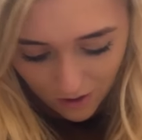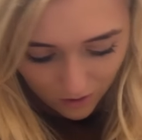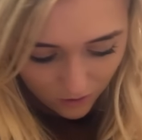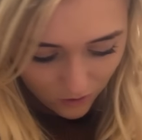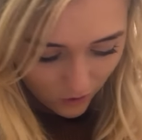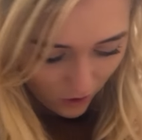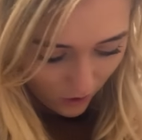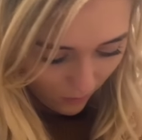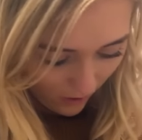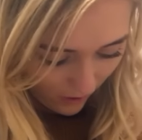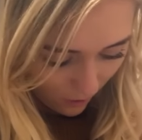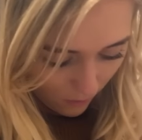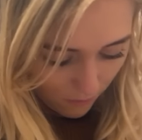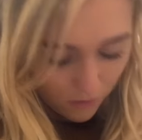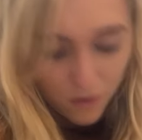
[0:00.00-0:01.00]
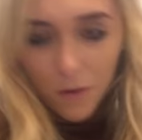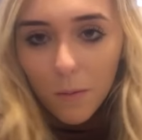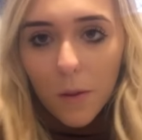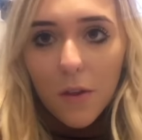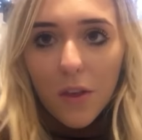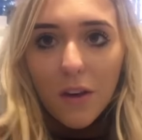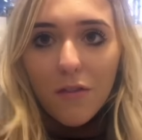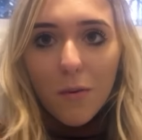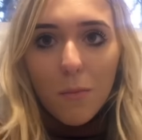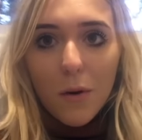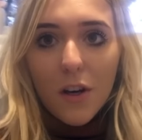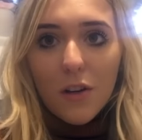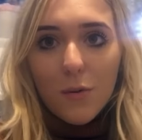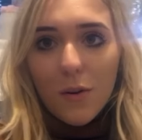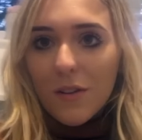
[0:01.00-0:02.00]
So I opened up the thing from
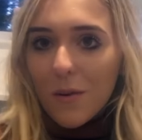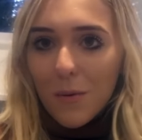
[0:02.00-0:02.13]
Birchbox.